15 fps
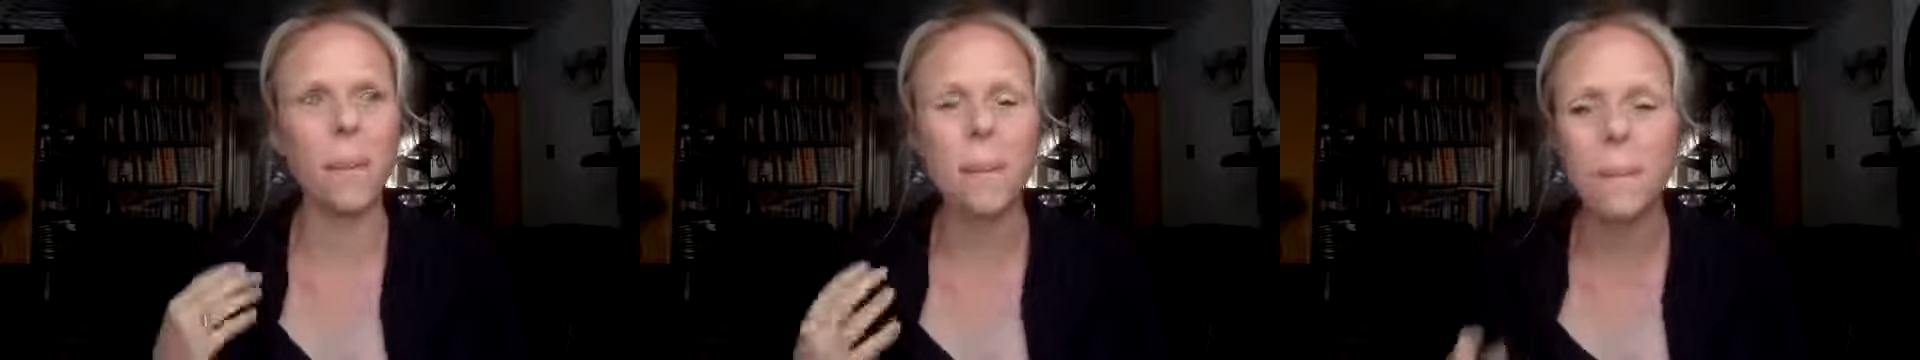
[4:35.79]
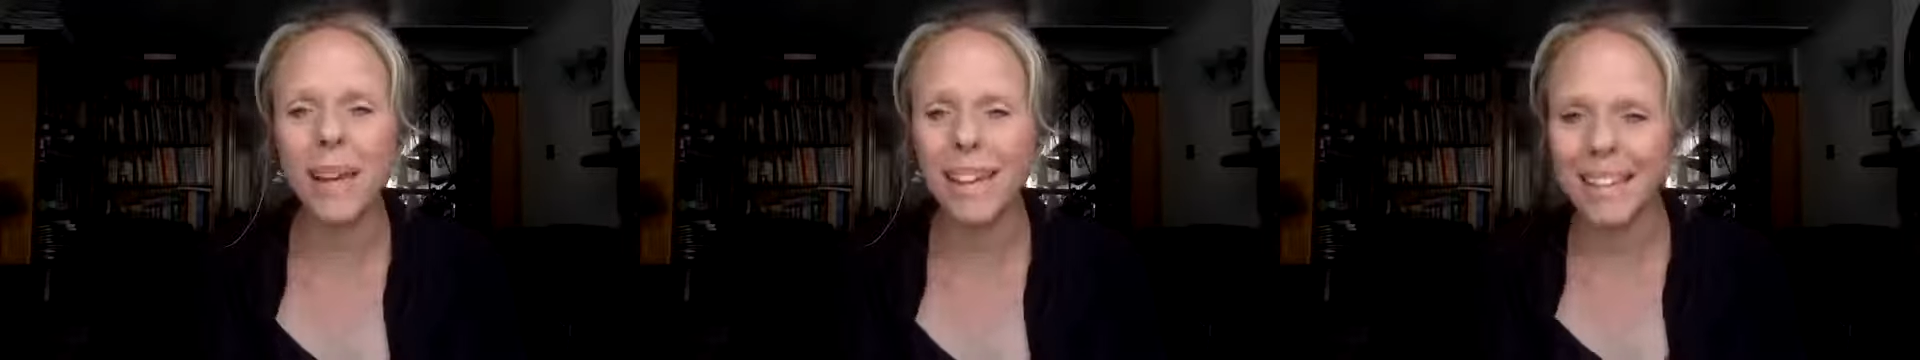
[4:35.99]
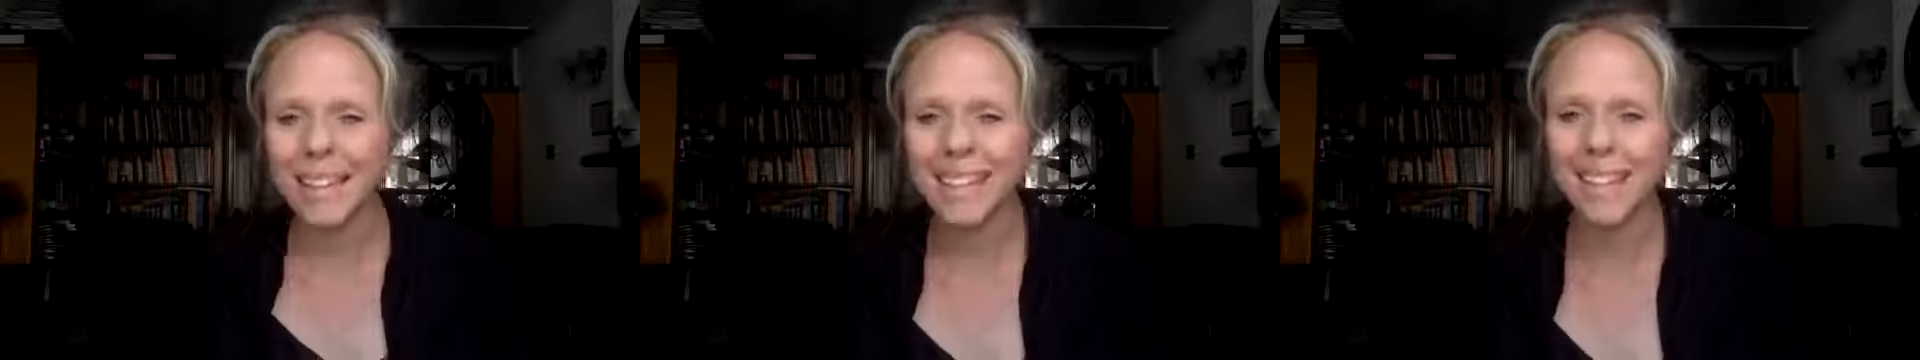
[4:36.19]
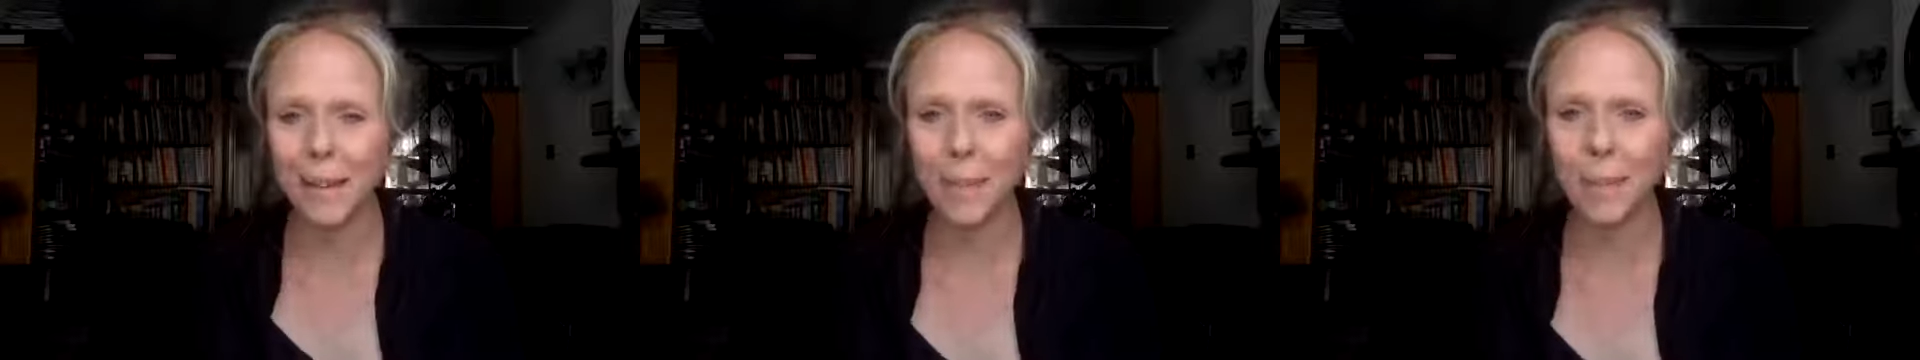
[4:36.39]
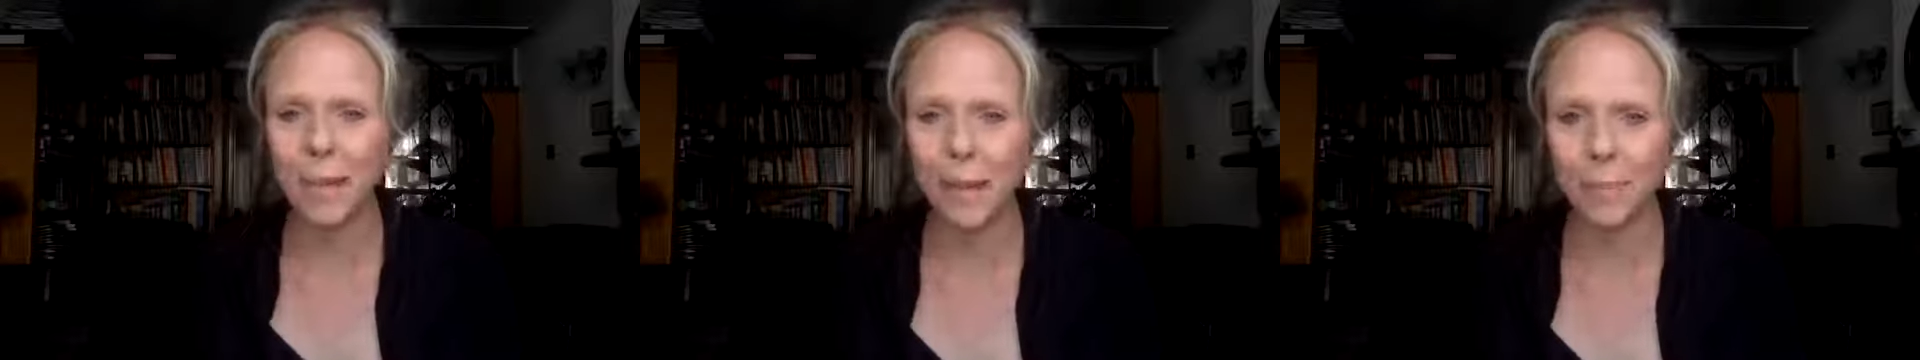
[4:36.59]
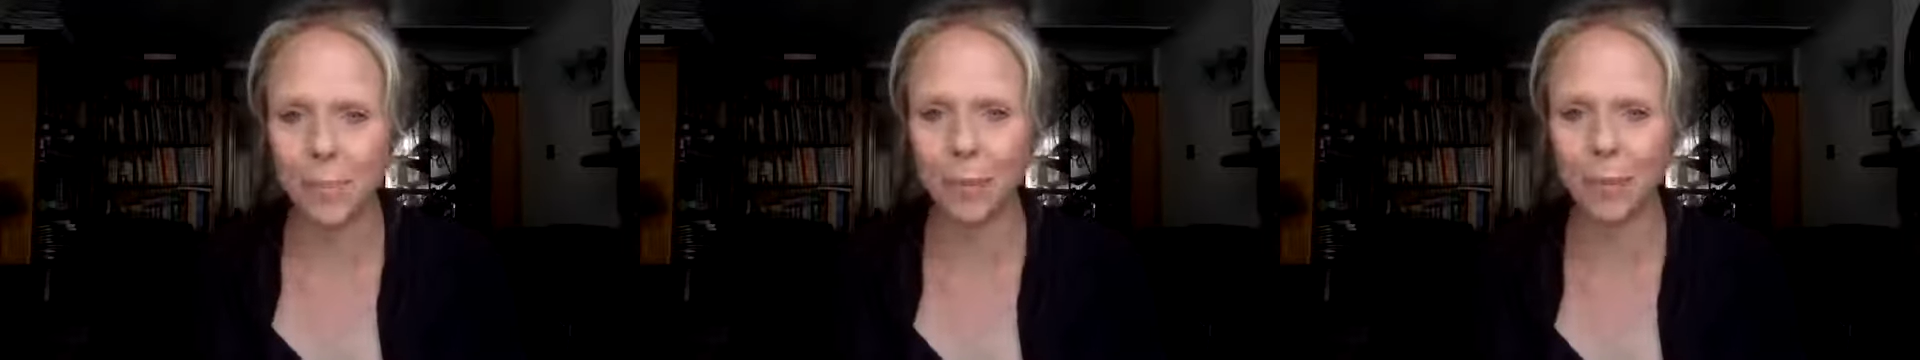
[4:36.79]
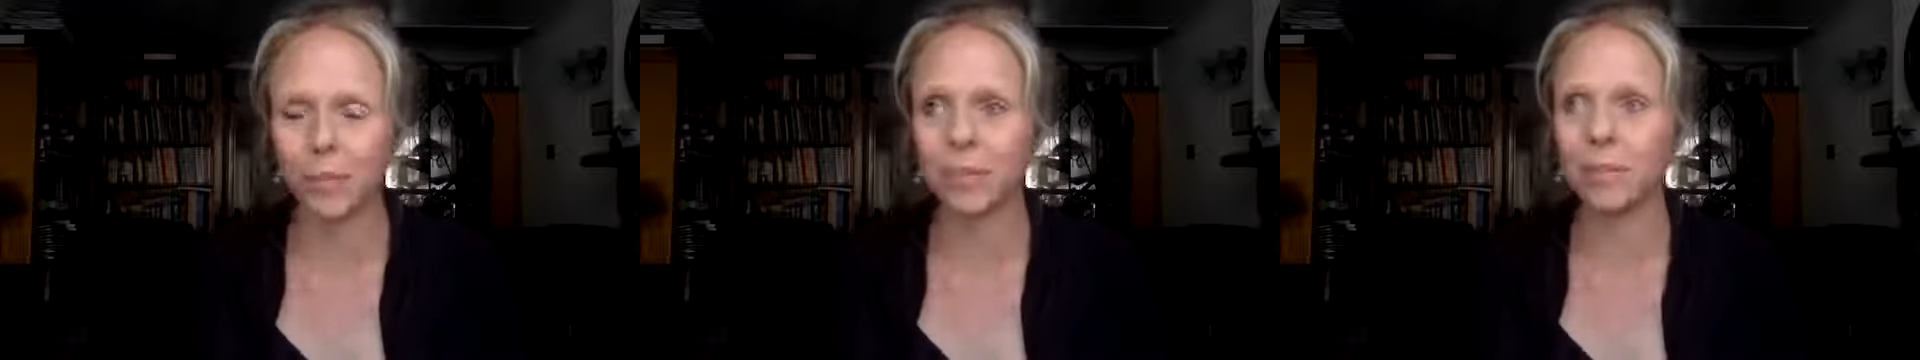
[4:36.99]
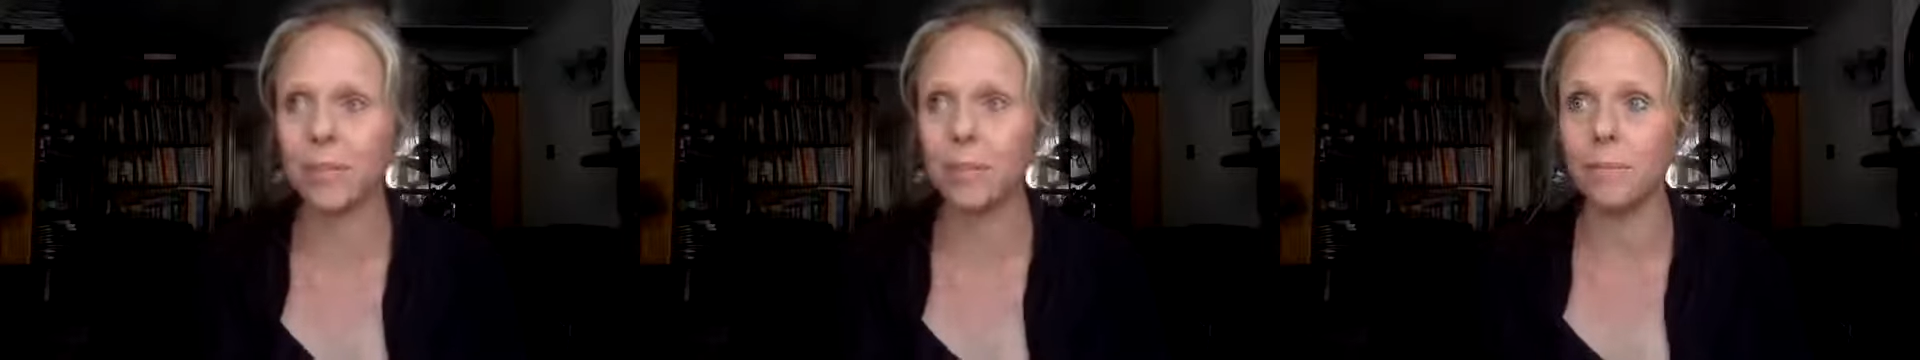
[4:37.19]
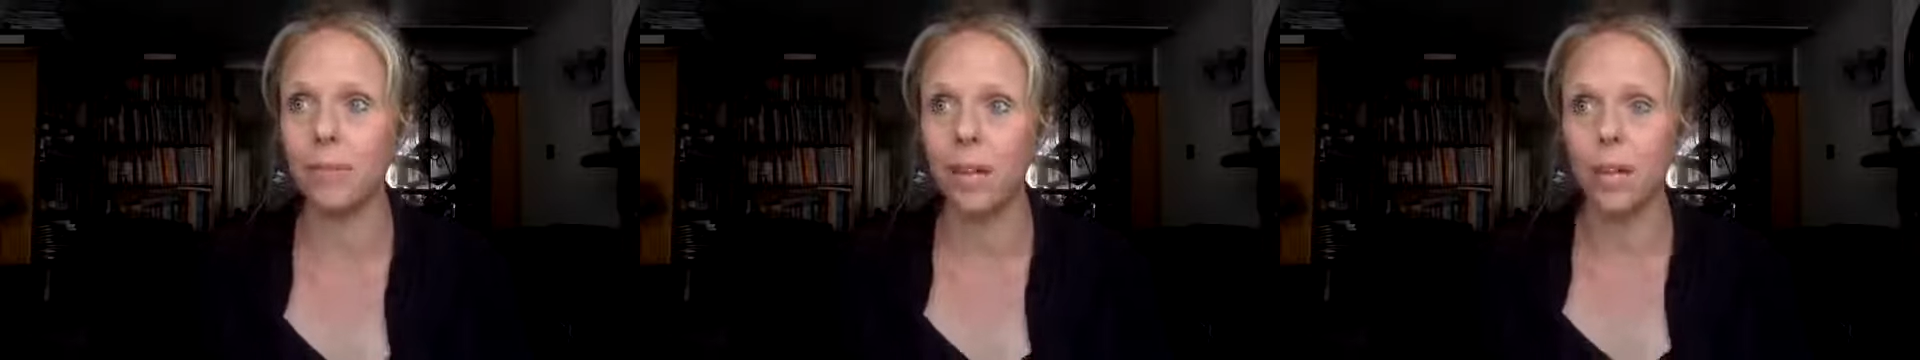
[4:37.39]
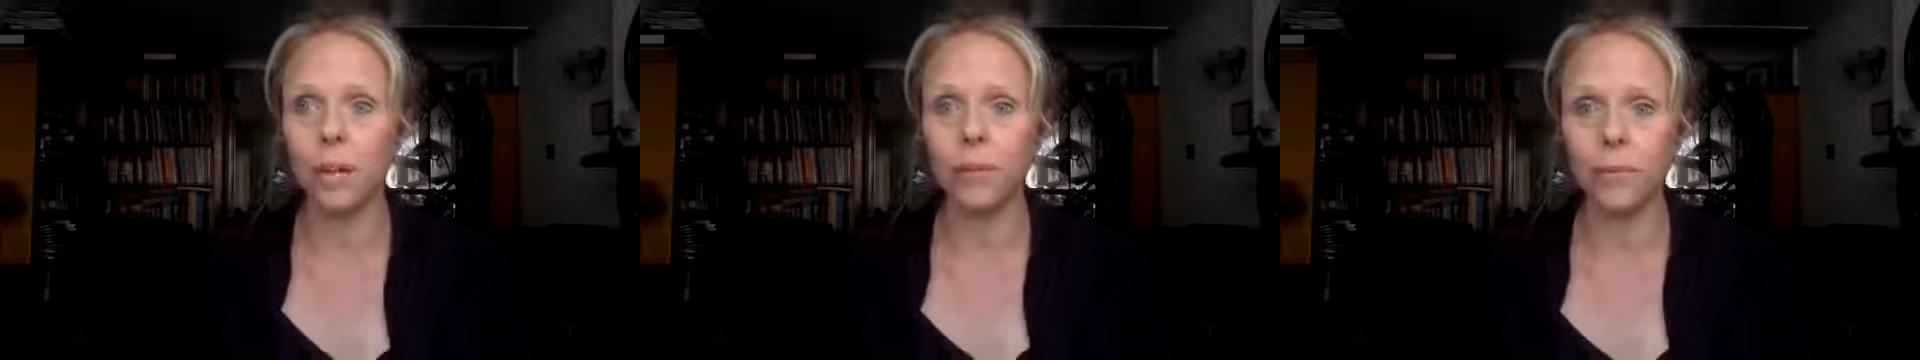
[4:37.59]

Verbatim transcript: amazing people, some